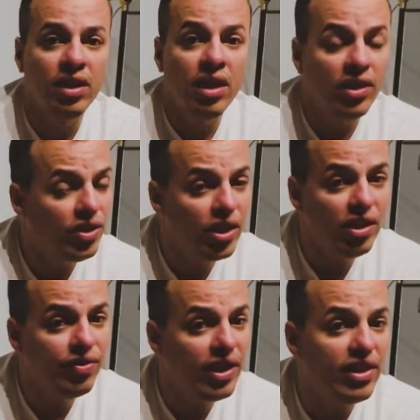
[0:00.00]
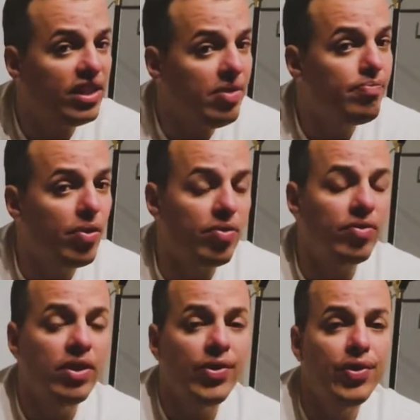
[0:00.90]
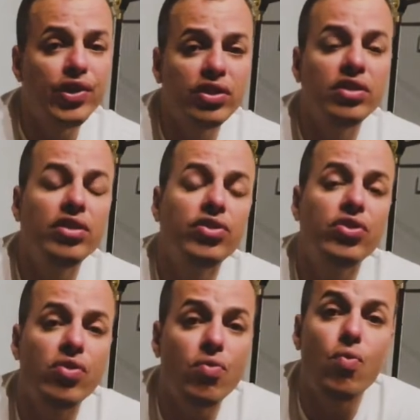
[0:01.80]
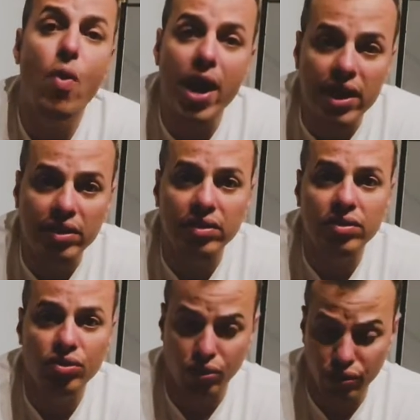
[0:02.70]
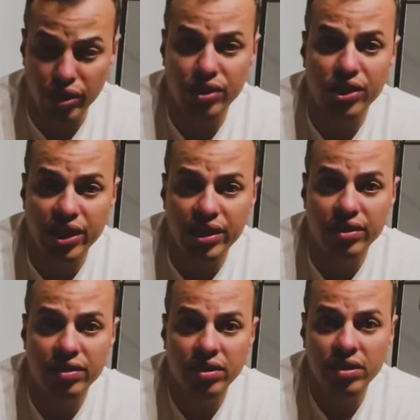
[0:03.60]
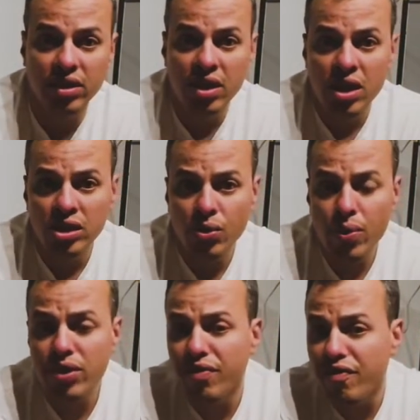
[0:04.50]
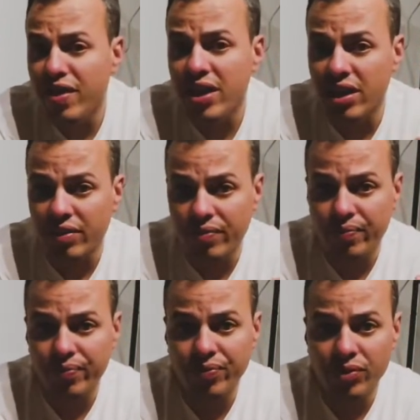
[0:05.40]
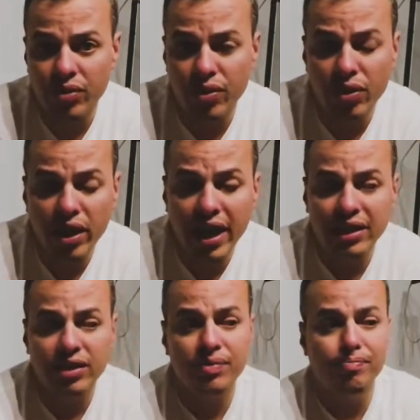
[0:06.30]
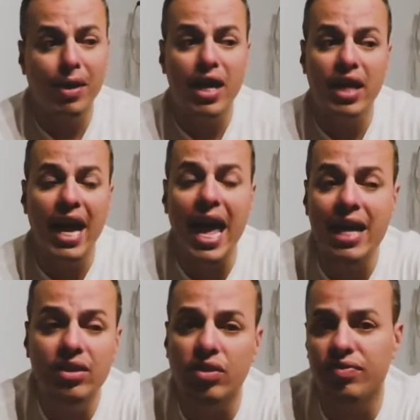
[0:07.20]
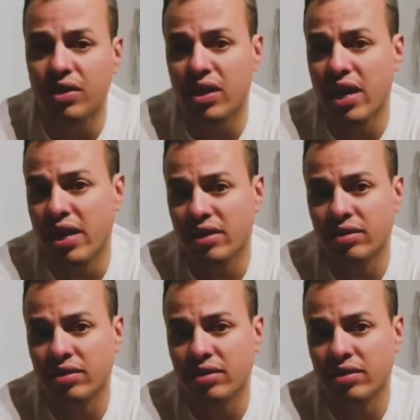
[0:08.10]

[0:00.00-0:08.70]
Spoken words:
The turn is very simple. You just need to know when to do the turn. So when you're finning, you're gonna get by the end of the lane.